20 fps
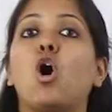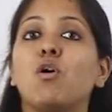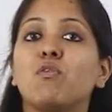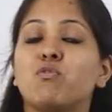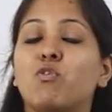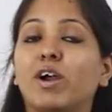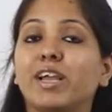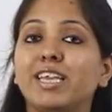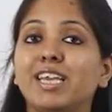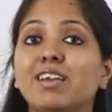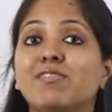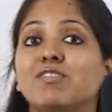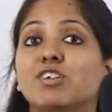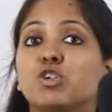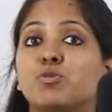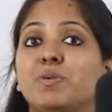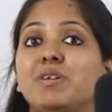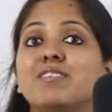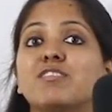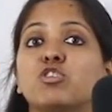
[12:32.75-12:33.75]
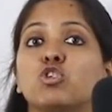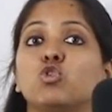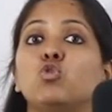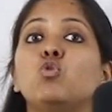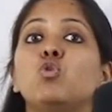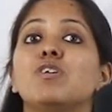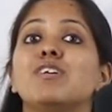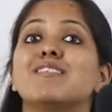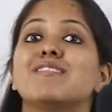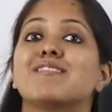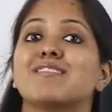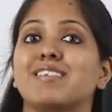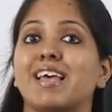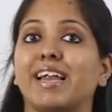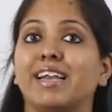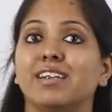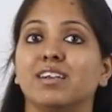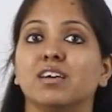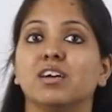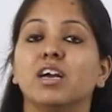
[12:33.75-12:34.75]
envoyer, which means to
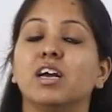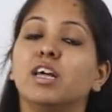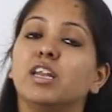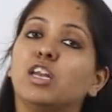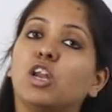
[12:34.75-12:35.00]
send.